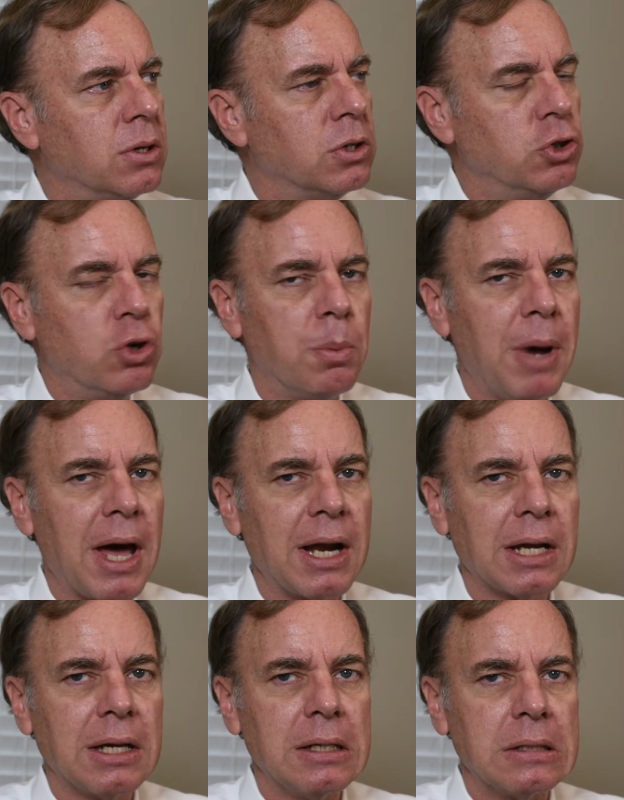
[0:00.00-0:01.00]

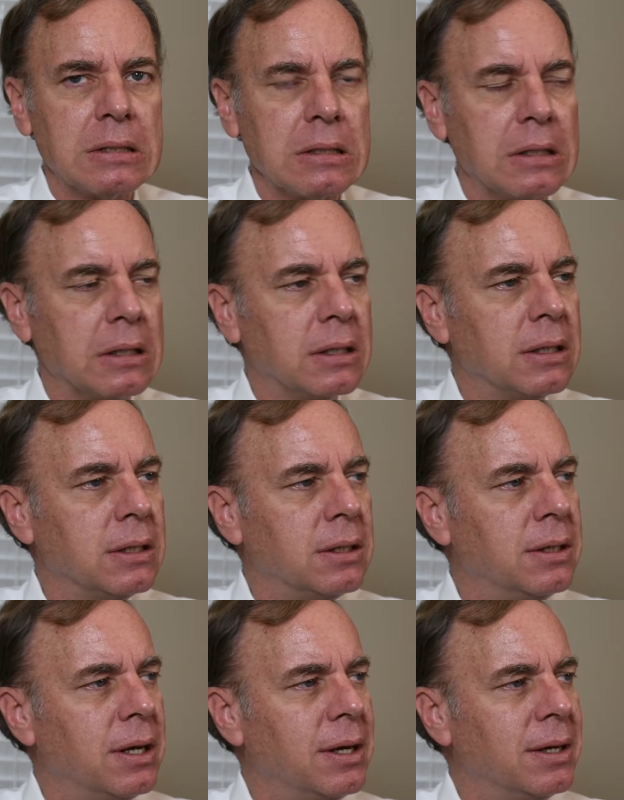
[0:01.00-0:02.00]
dramatic as
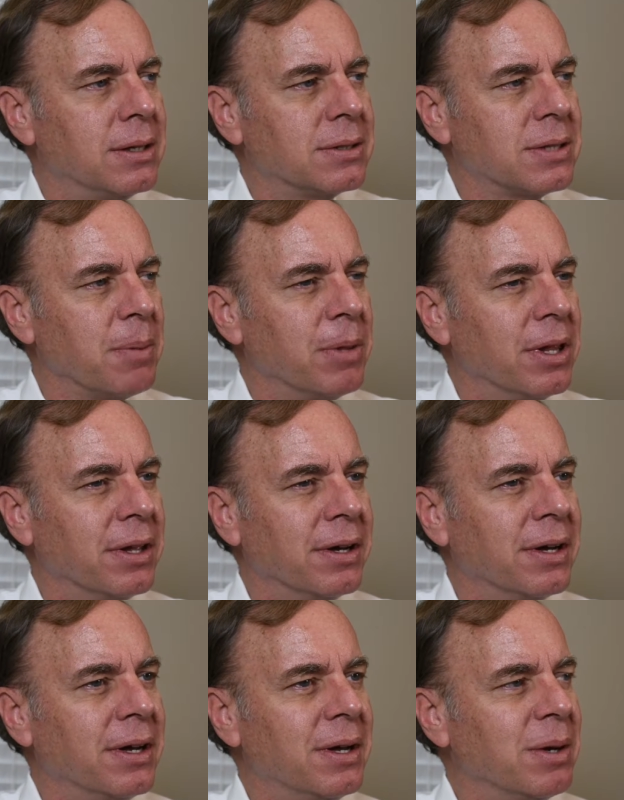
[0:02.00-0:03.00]
some of the
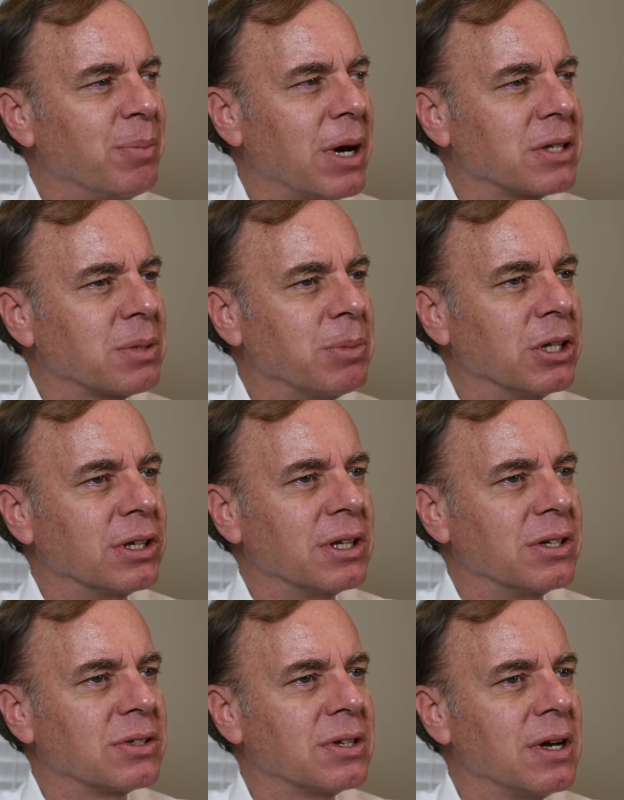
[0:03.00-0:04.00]

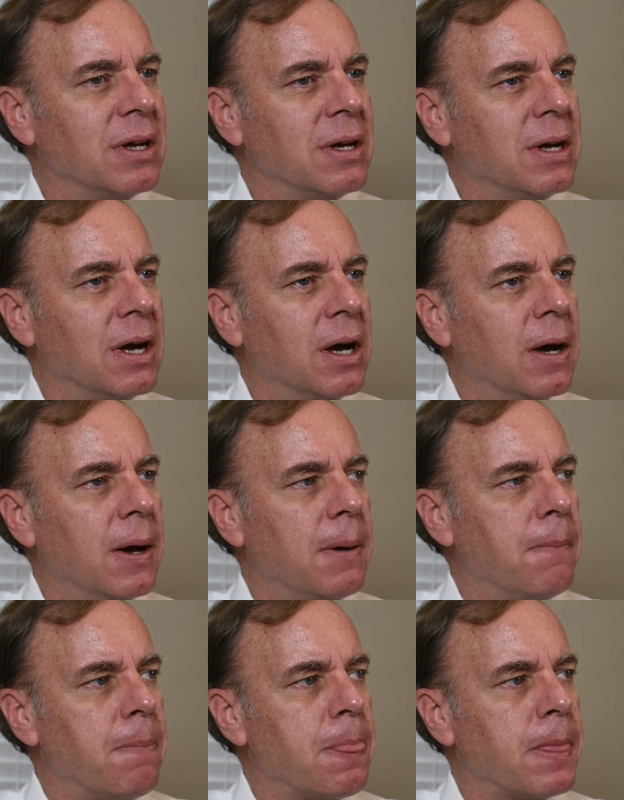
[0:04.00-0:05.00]
possibilities.
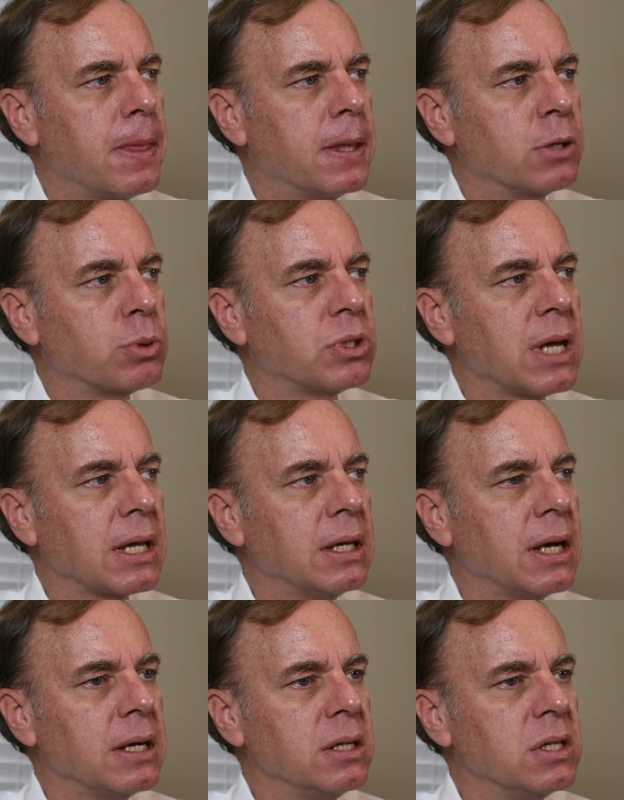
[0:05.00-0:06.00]
This was taken
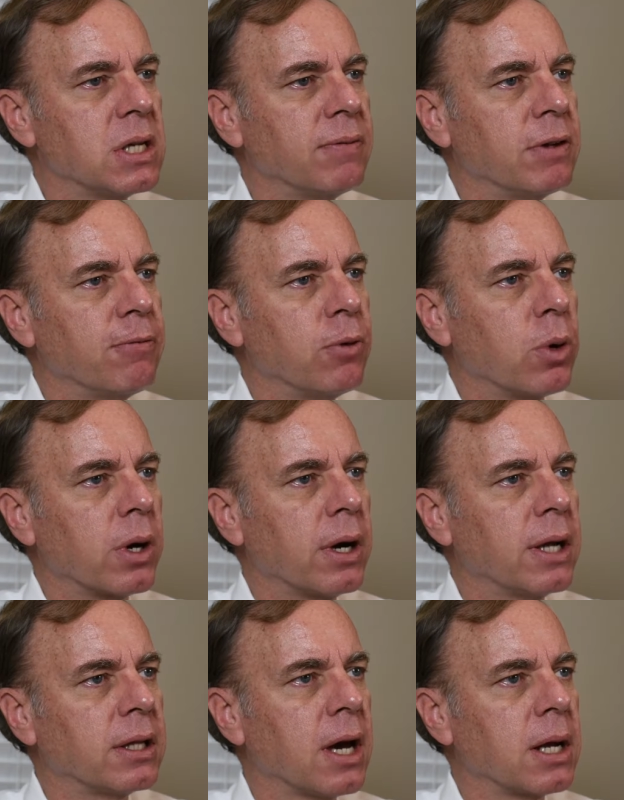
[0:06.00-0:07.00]
in 1974
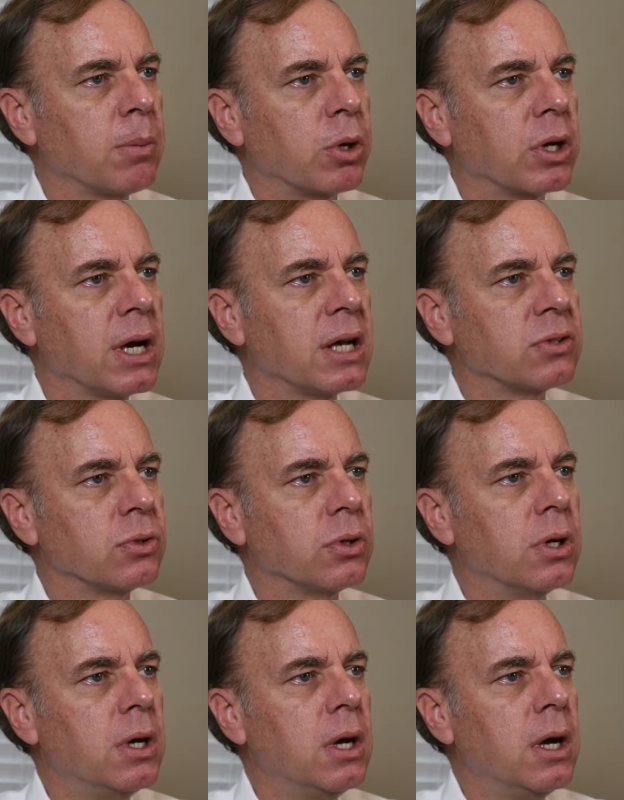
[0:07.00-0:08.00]
at the Heidelberg
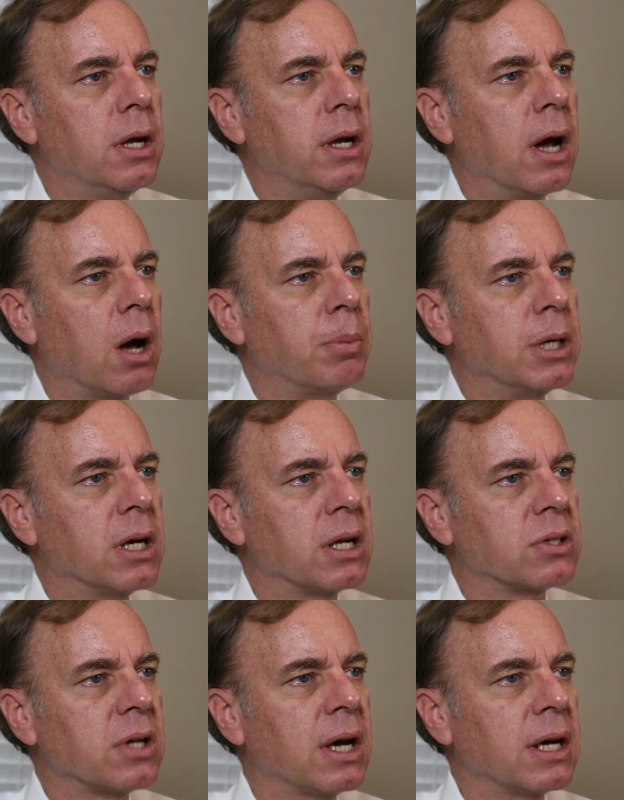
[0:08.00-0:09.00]
Castle. Now, I'll be
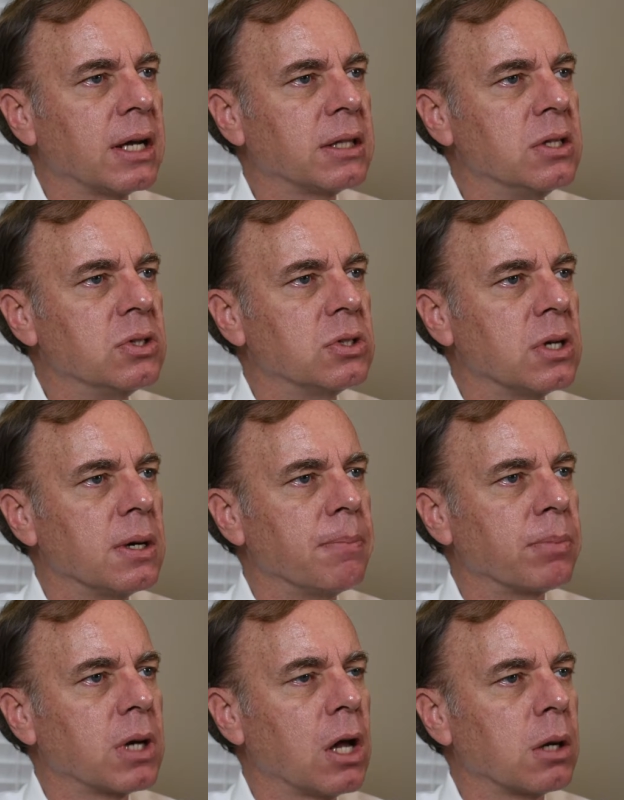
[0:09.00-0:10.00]
honest, I got these
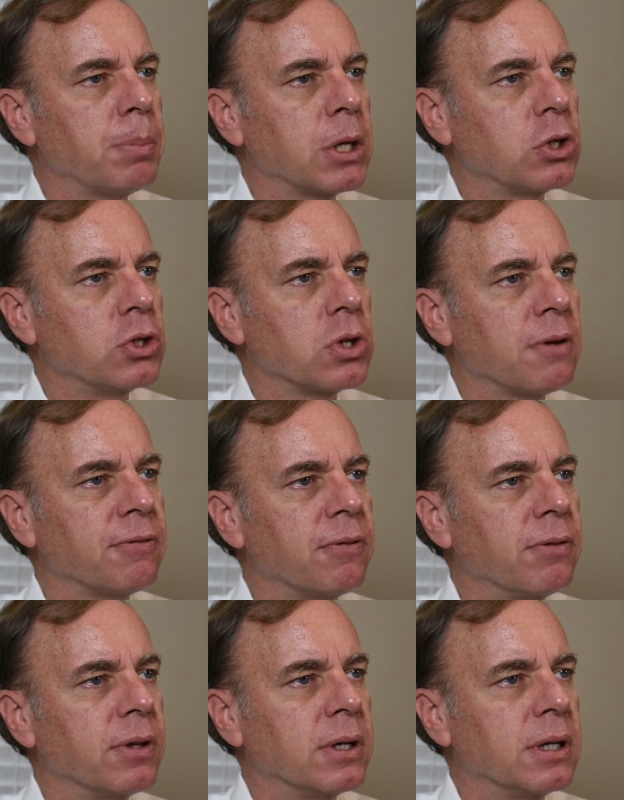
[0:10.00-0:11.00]
color pictures
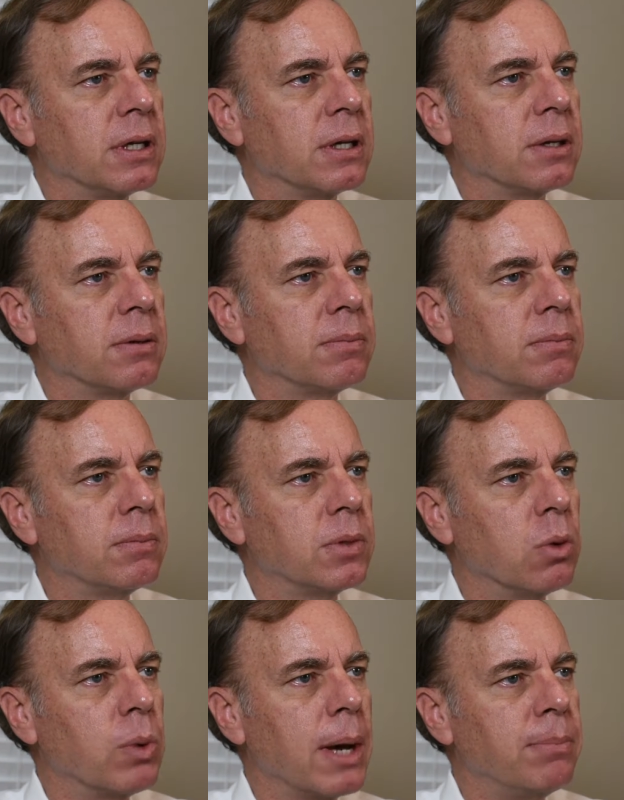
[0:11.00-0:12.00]
off of
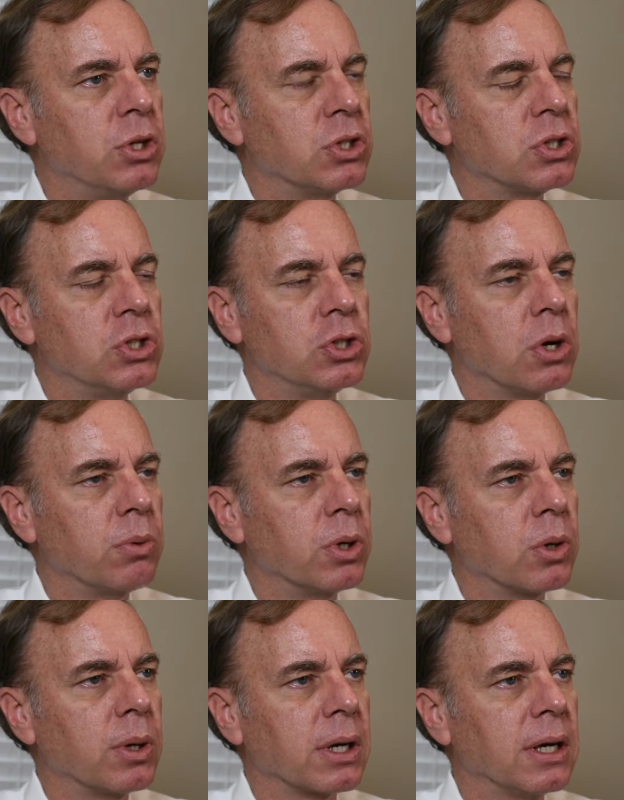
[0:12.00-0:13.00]
the web just to show
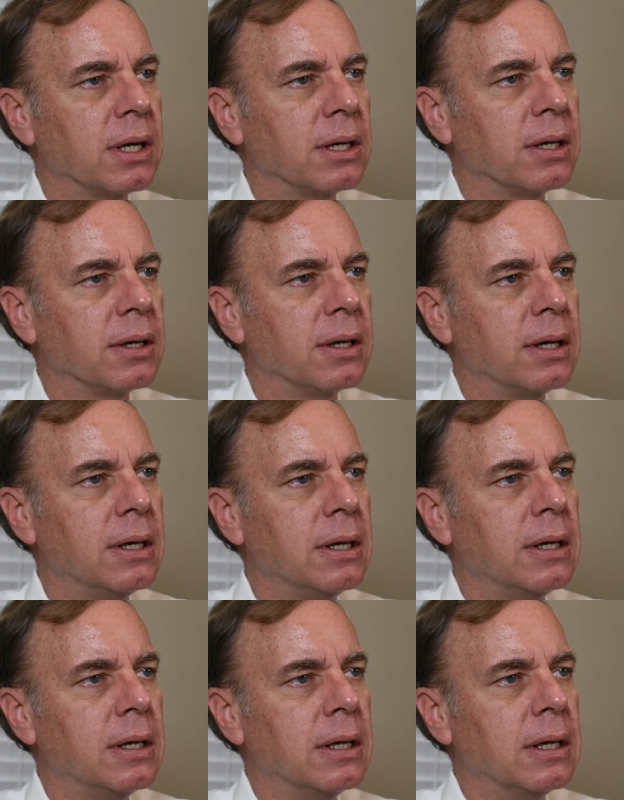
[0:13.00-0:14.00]
real quick.
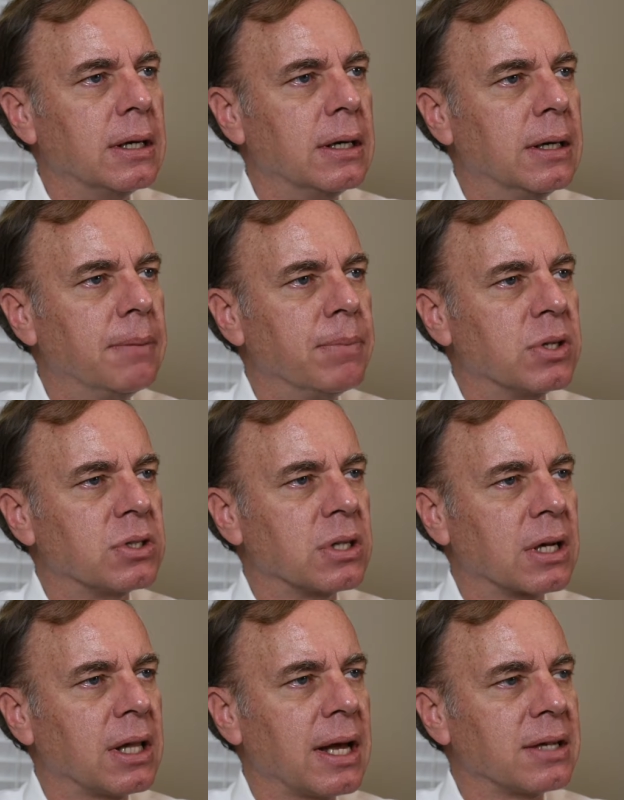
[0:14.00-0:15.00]
This is
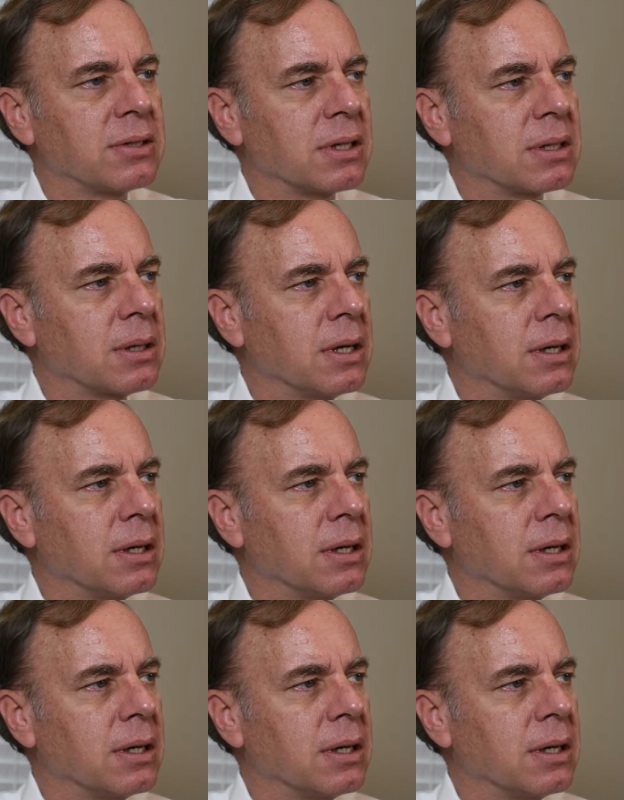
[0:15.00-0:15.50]
the classic